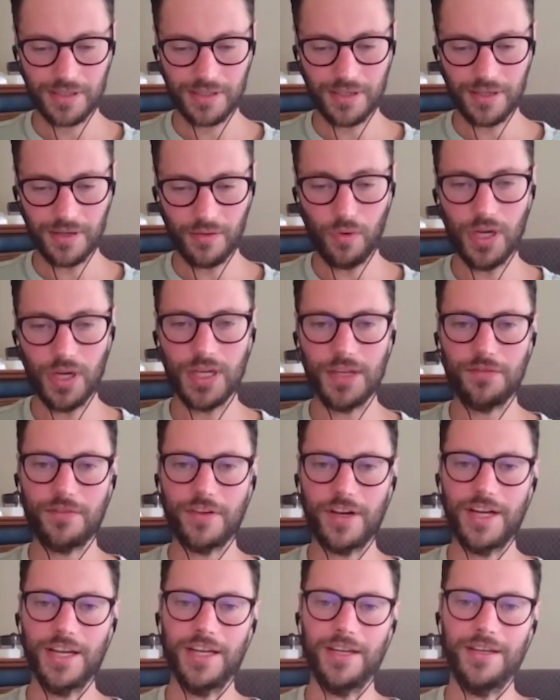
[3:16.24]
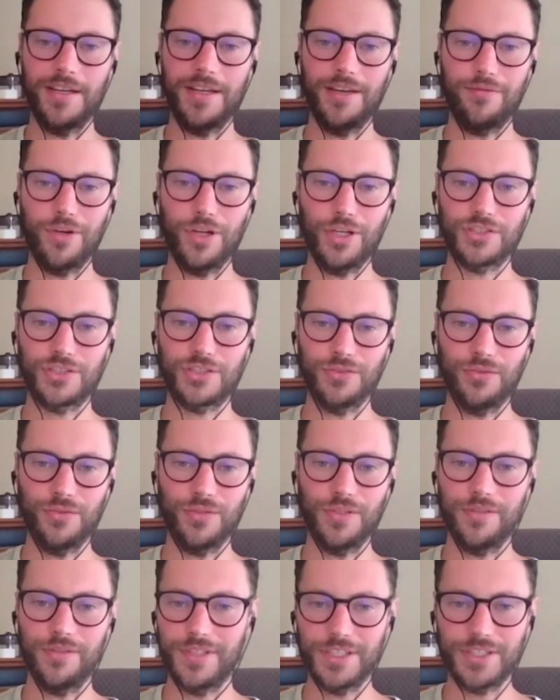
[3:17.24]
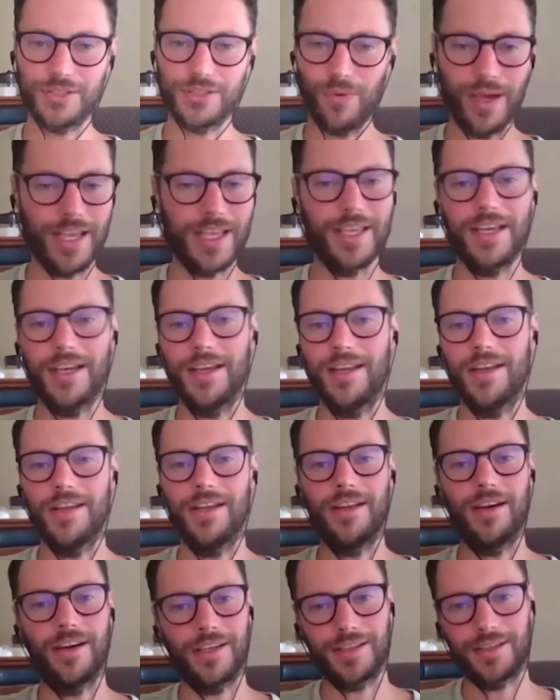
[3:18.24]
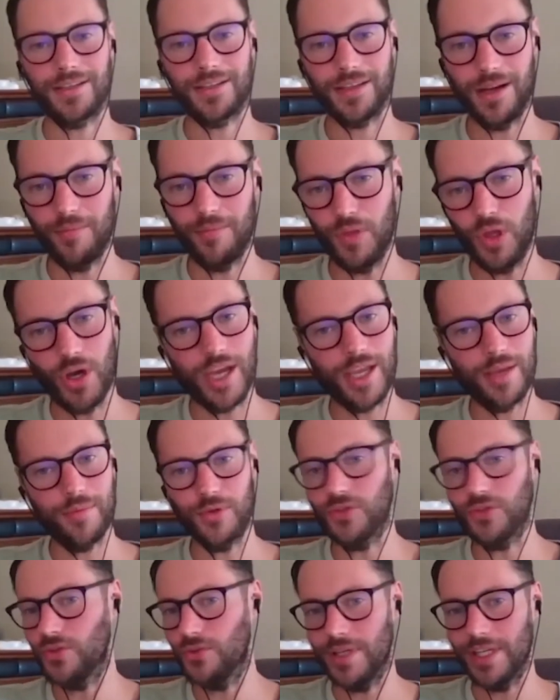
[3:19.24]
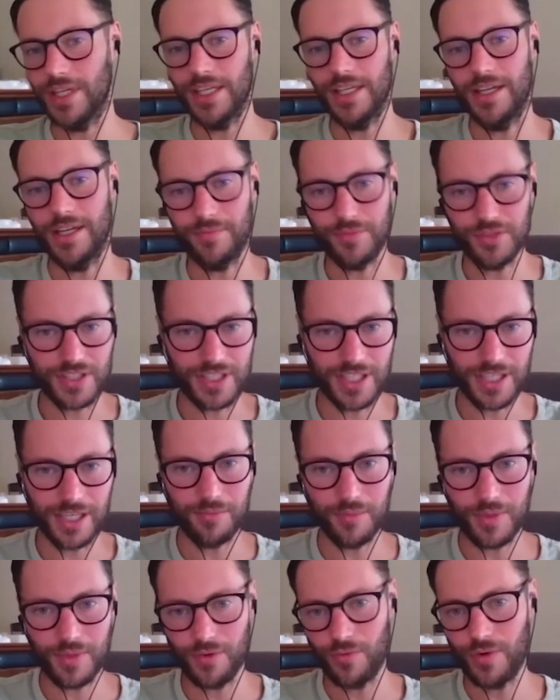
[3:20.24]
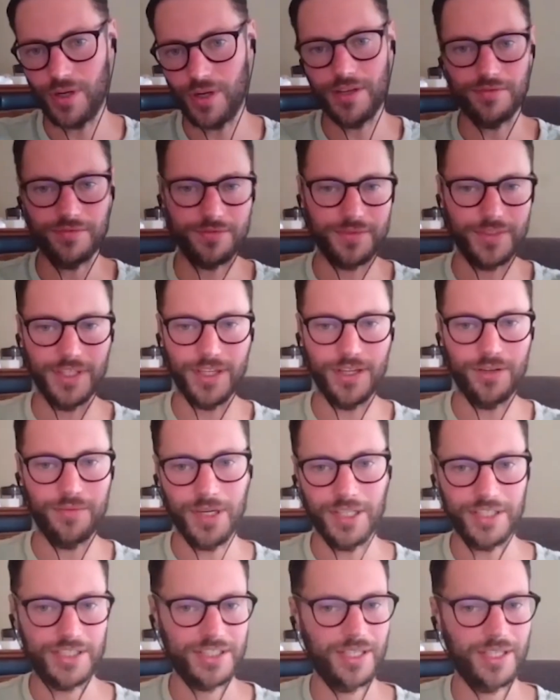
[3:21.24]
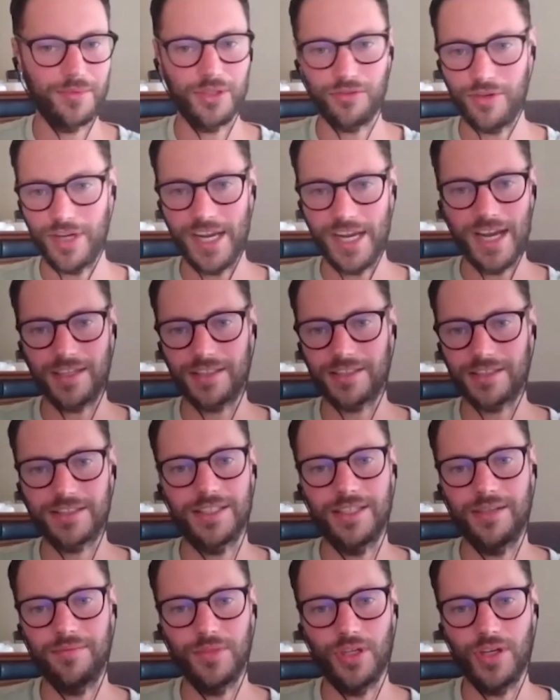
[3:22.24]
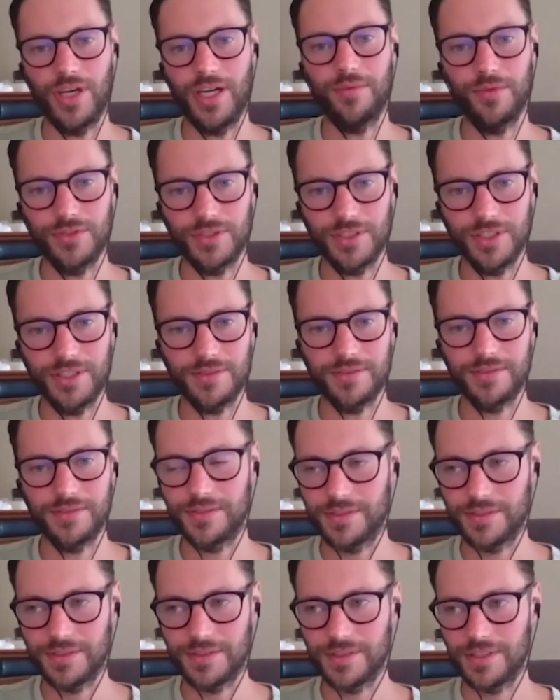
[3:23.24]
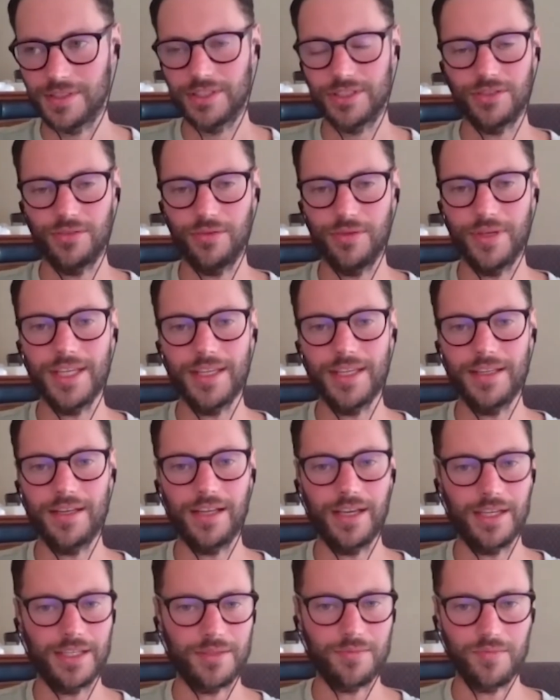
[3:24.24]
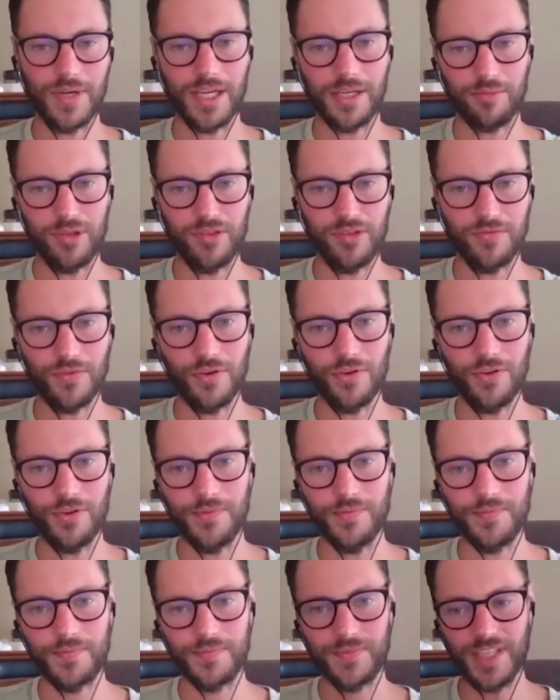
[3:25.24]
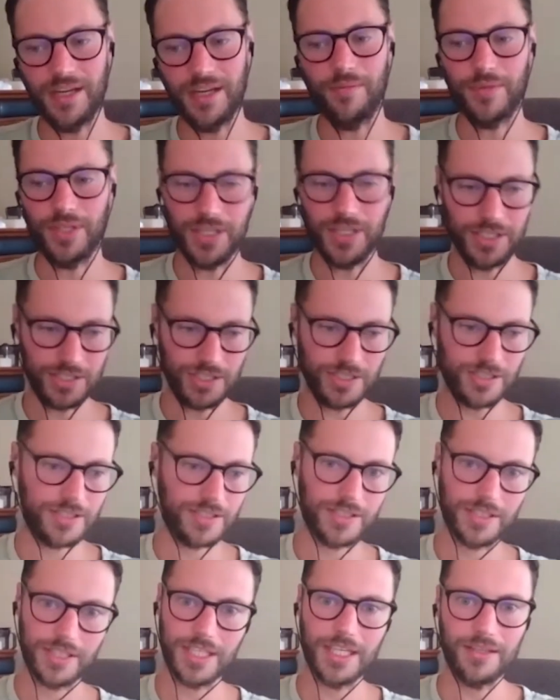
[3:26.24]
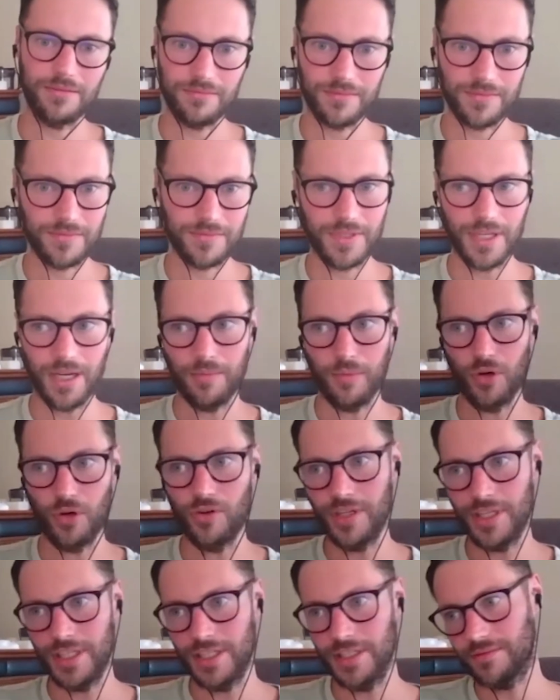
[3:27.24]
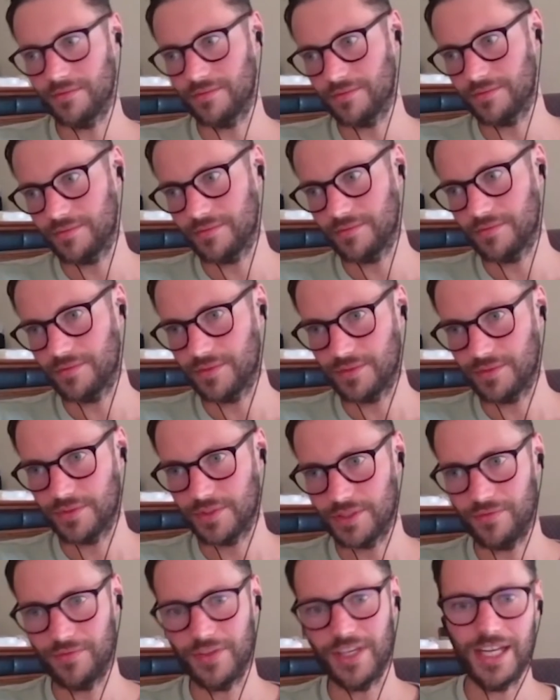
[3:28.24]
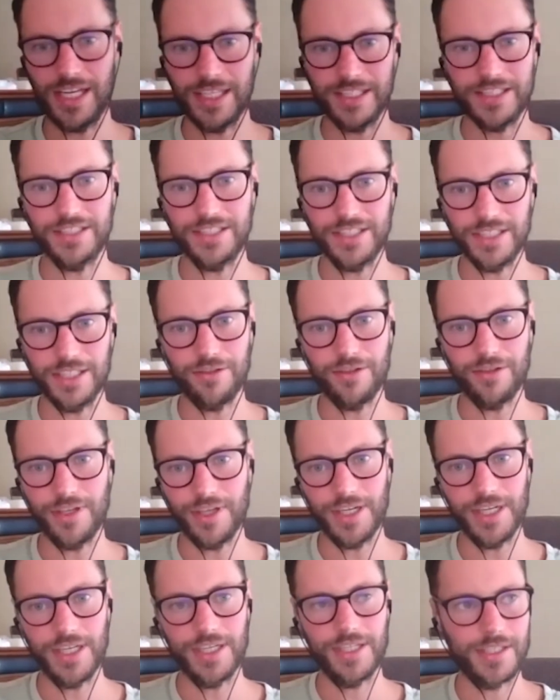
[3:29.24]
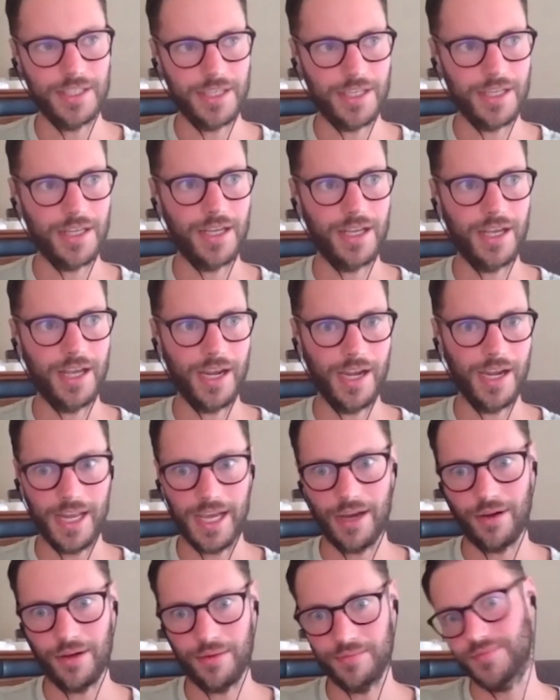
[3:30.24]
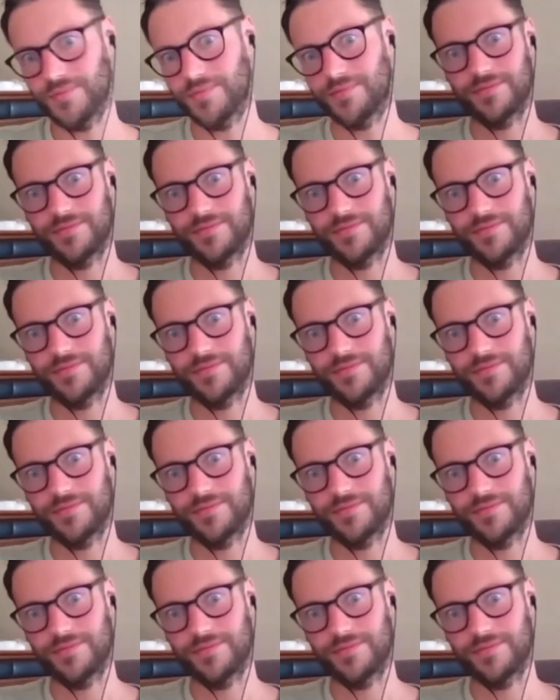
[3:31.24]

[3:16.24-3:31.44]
what if I have lost all of this weight and then I'm not able to eat and I'm still in pain? What if, my stomach reacts and I'm not able to eat like before? Then I'm going to I'm already severely deteriorated and now